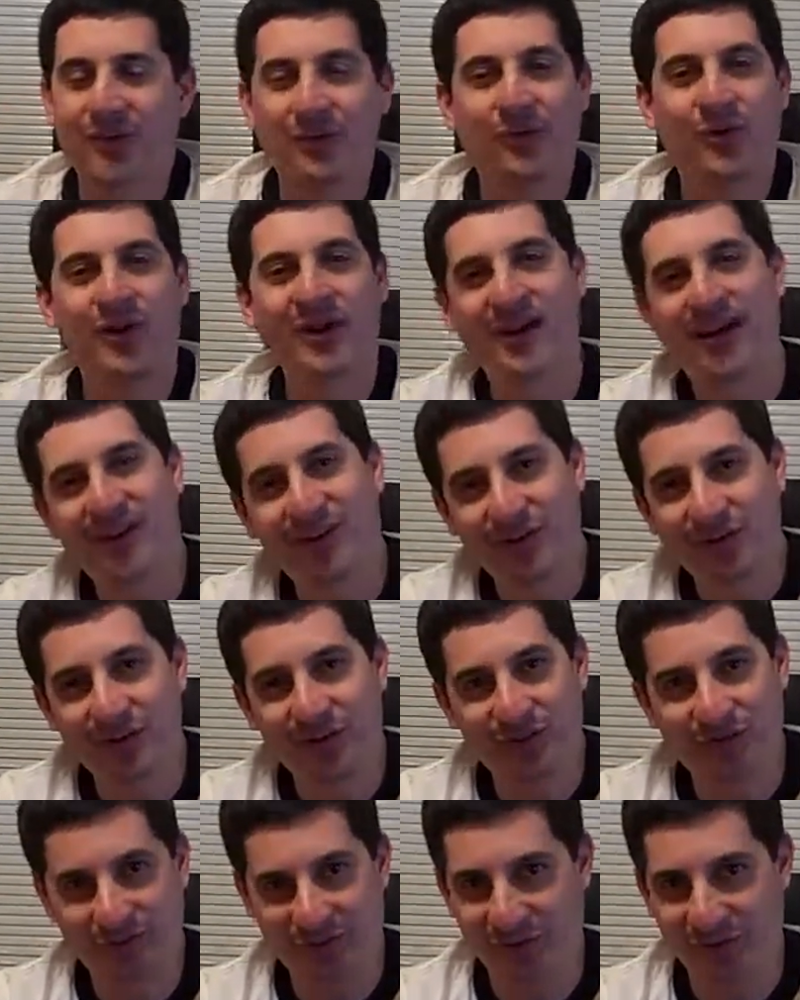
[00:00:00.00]
Well, I got
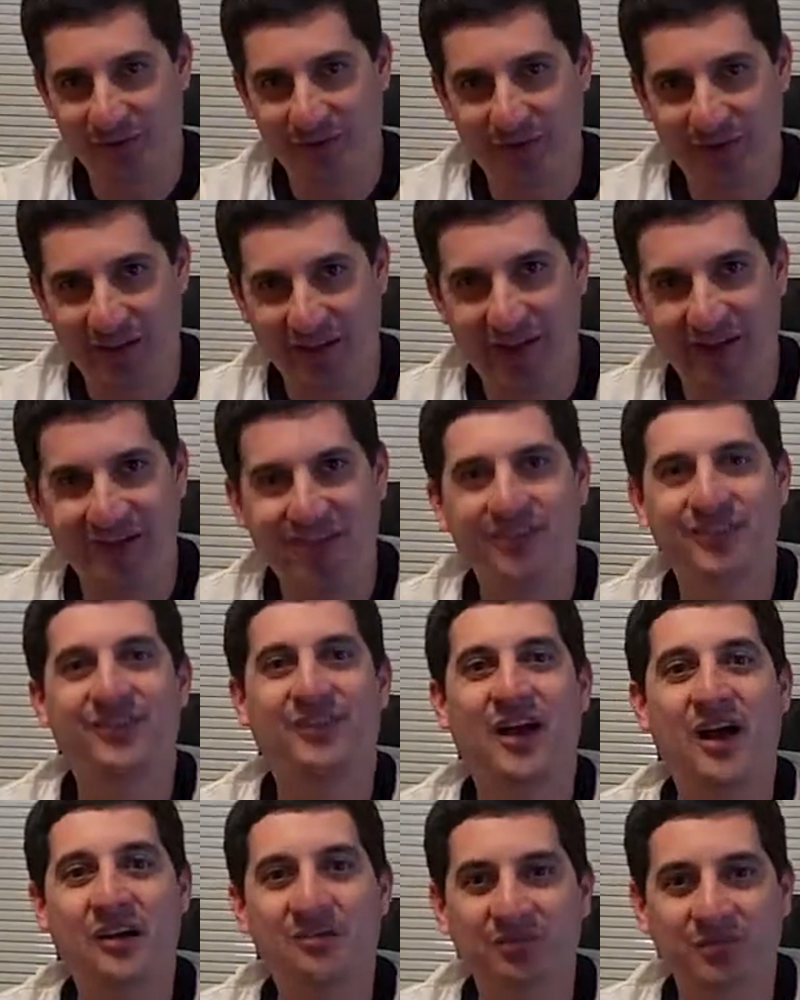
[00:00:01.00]
news for you, okay?
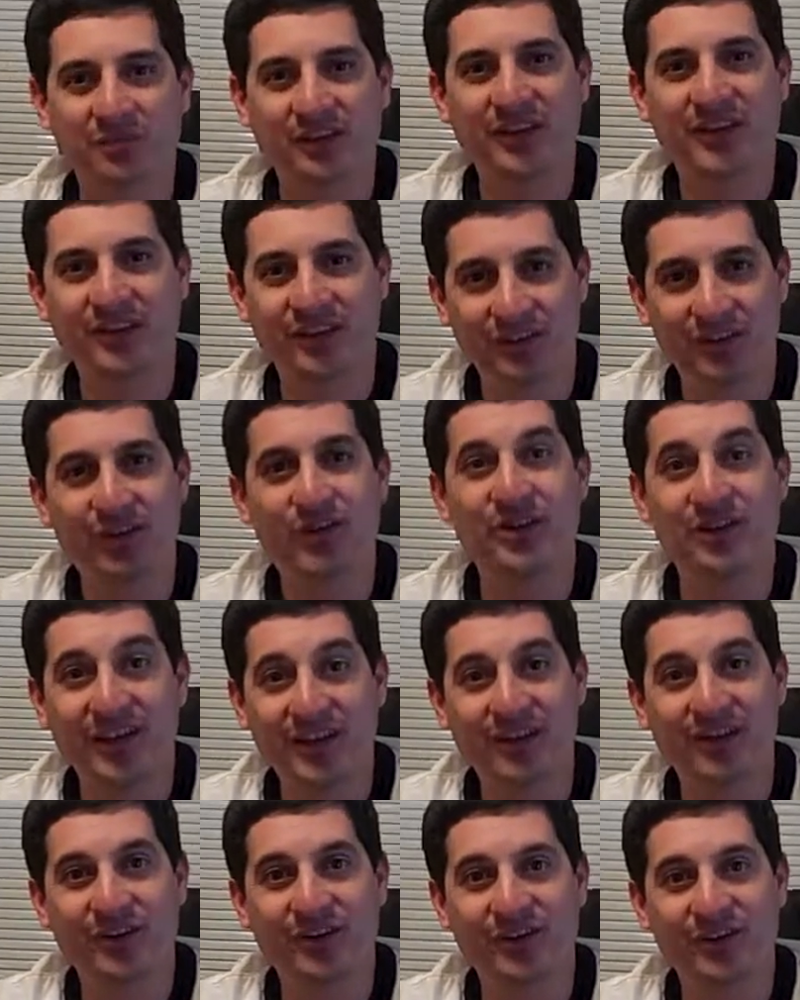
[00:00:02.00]
Good
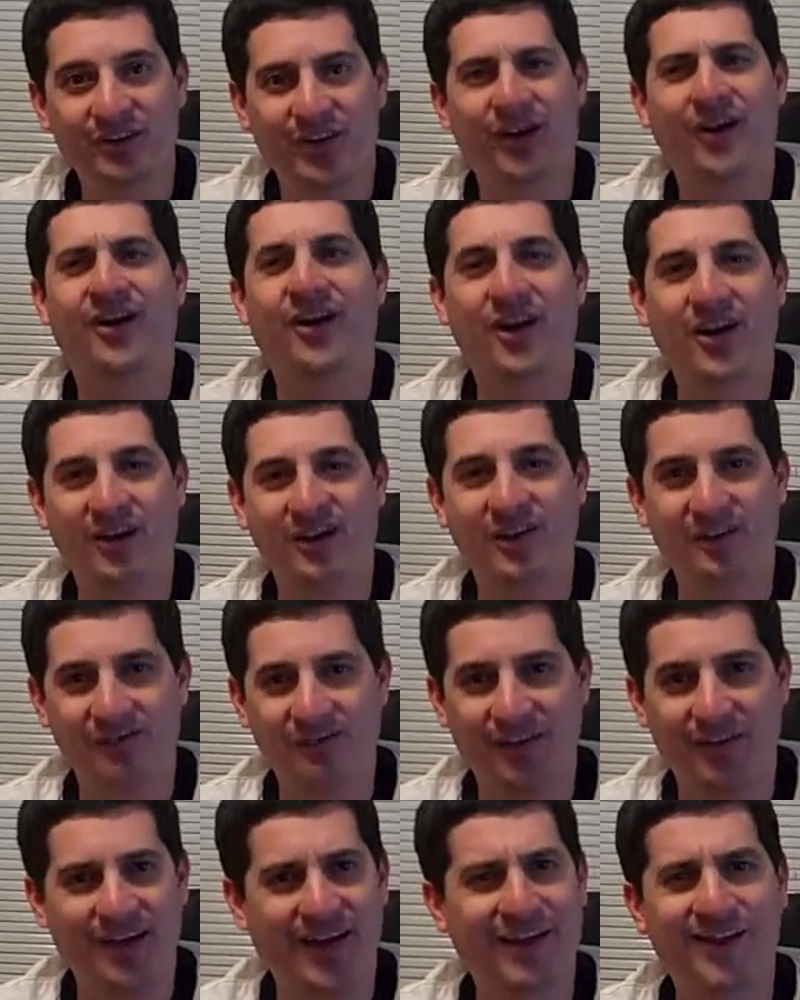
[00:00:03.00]
leaders are hard to
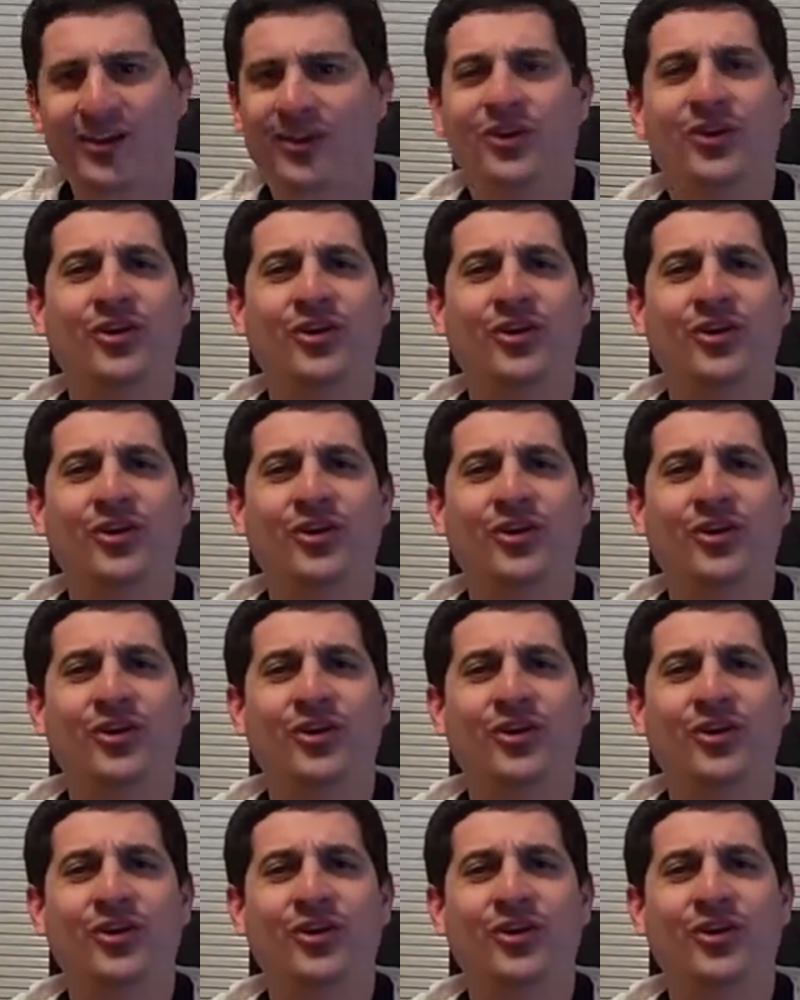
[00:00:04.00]
find.